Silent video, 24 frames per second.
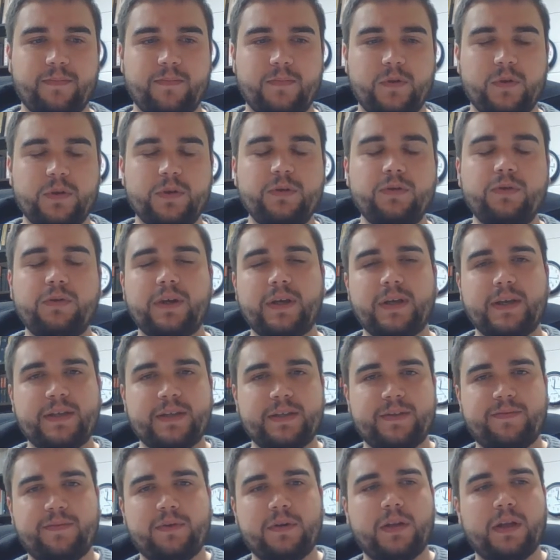Luke
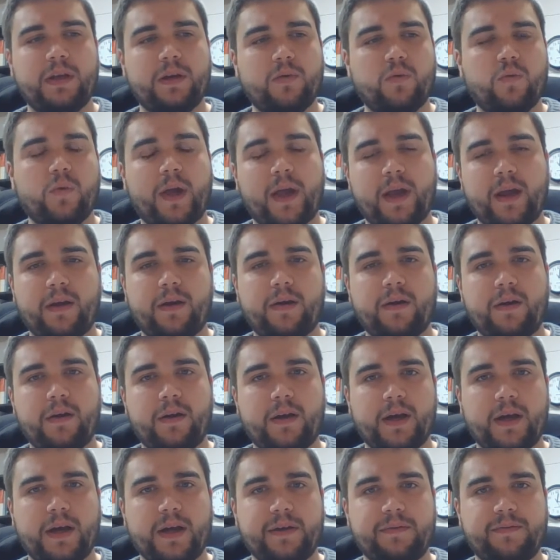is fully aware
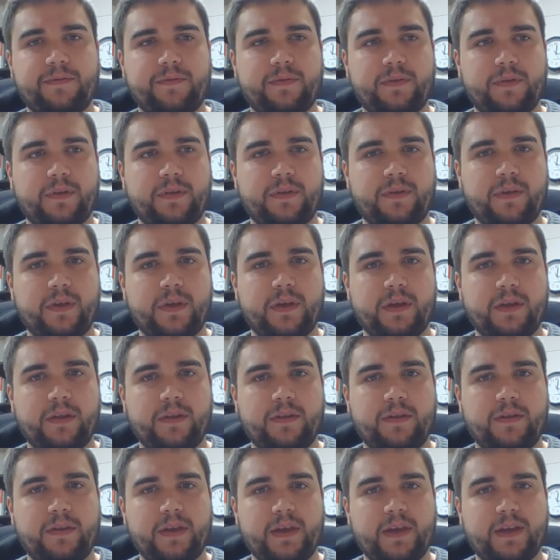of
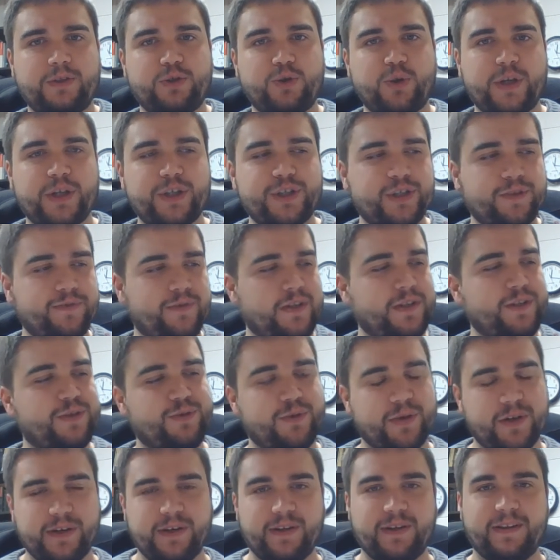the tradition of
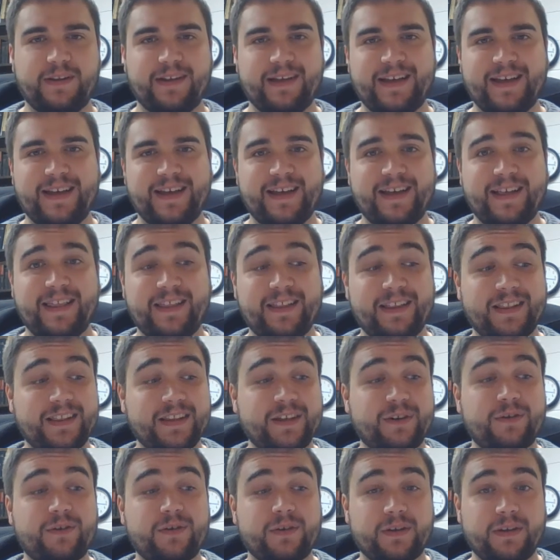Israel, the
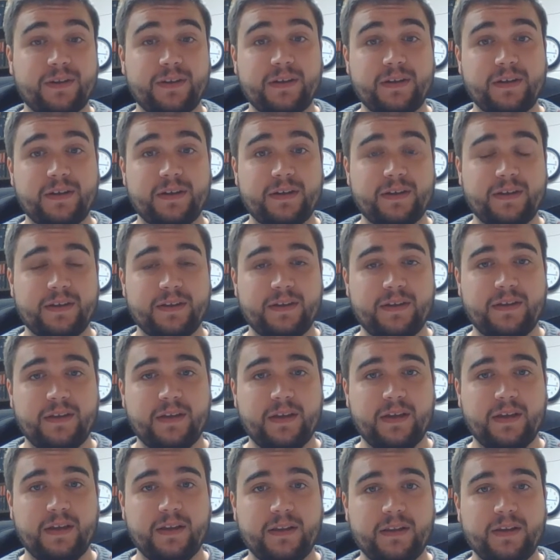
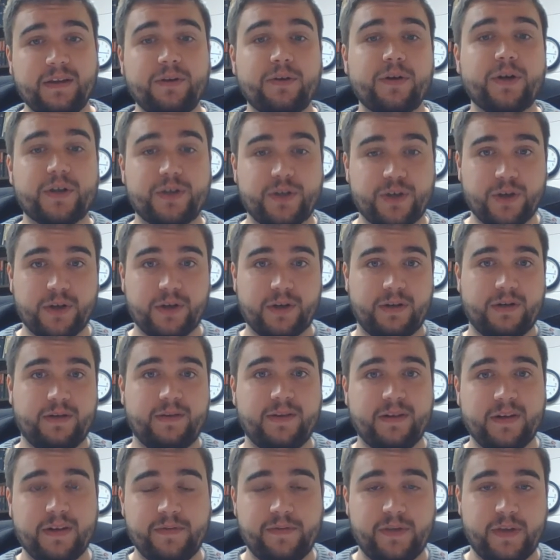literature
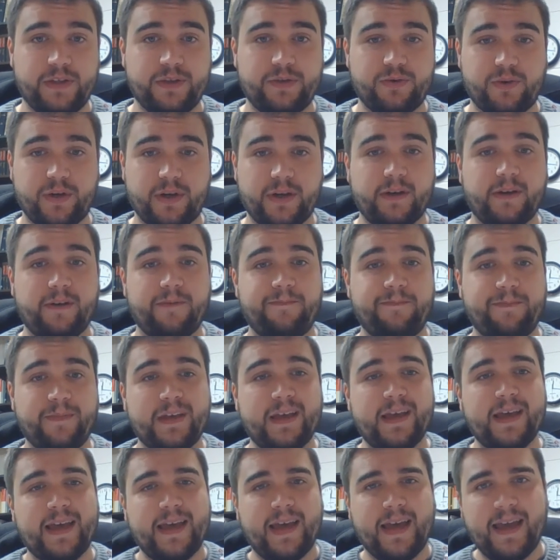of Israel,
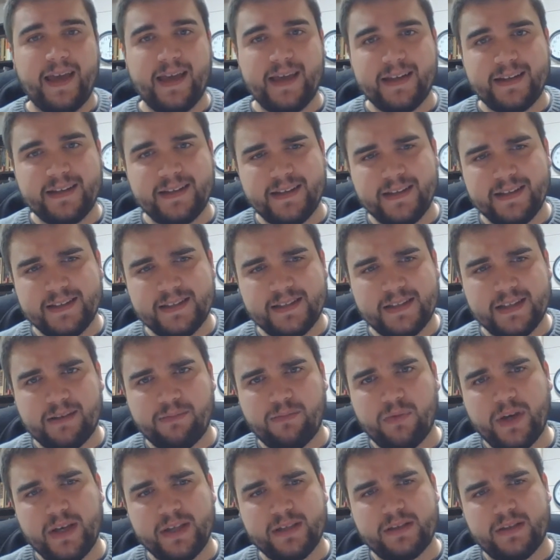and in
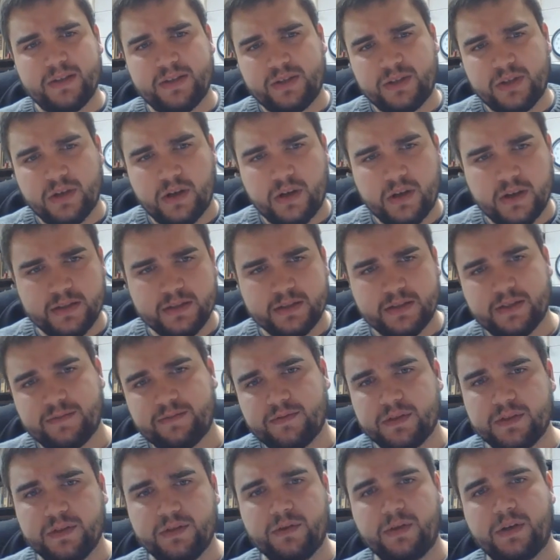some ways, the songs
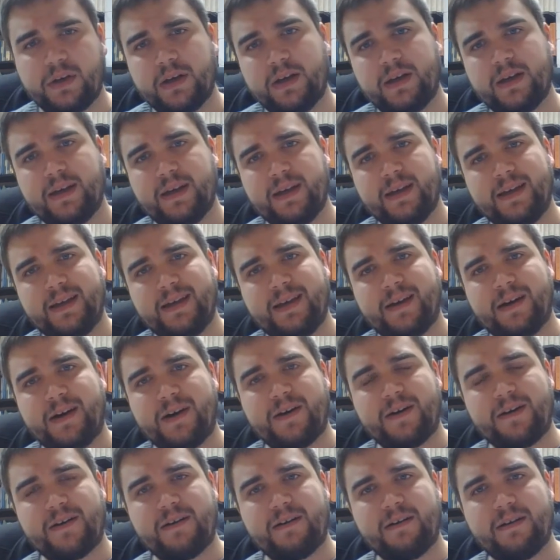of Luke
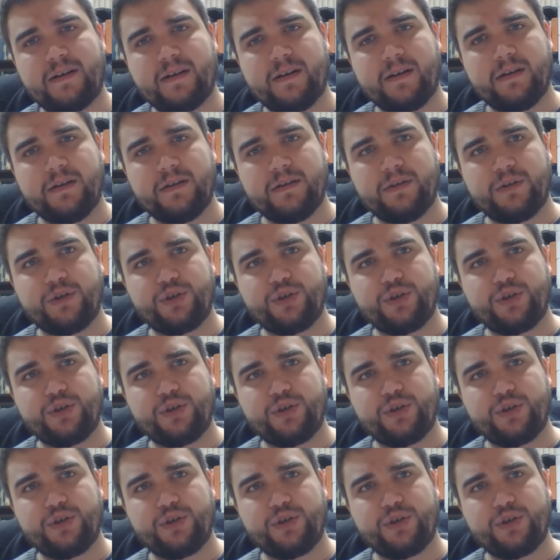are